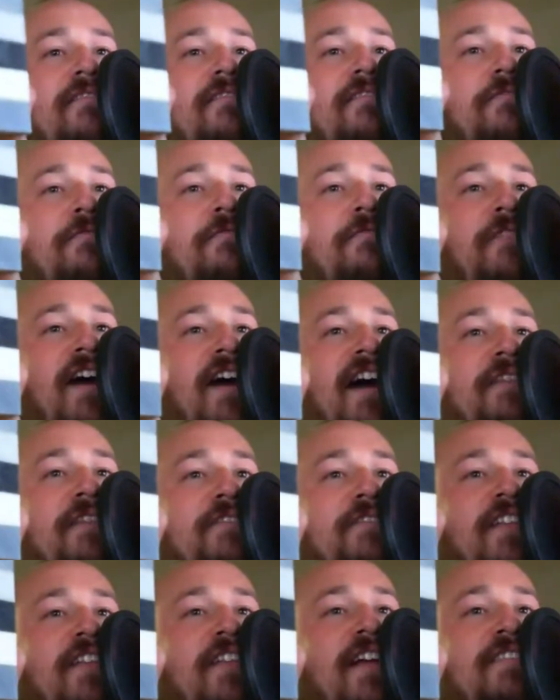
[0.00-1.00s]
5
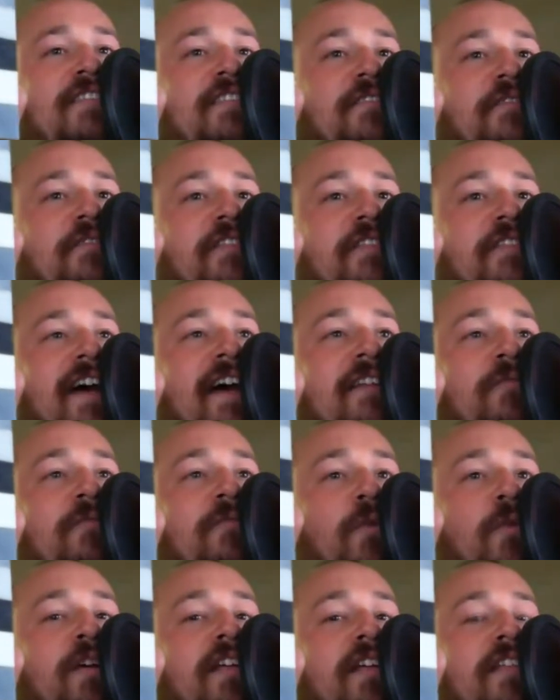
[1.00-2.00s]
slices of that
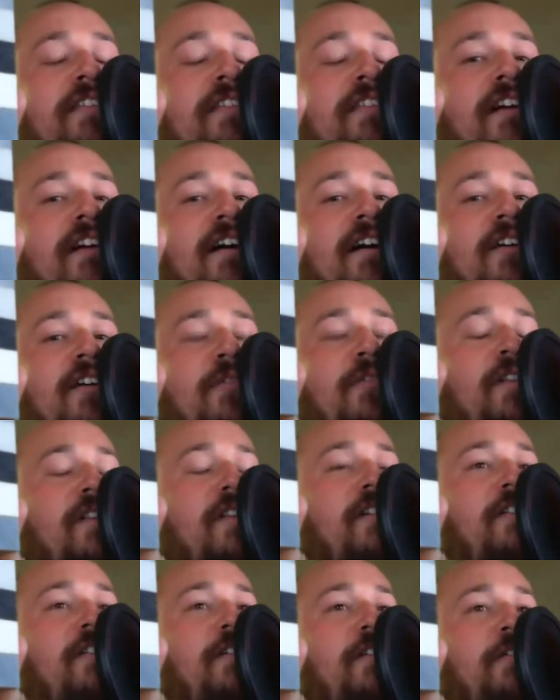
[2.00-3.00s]
with
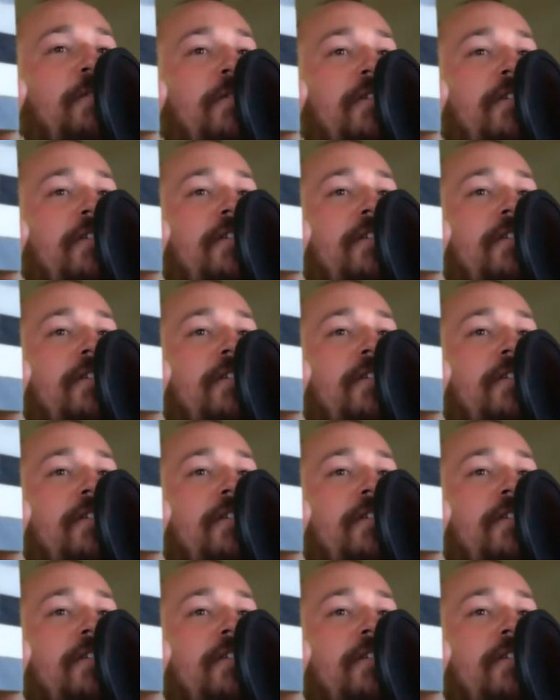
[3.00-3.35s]
Gorilla Glue,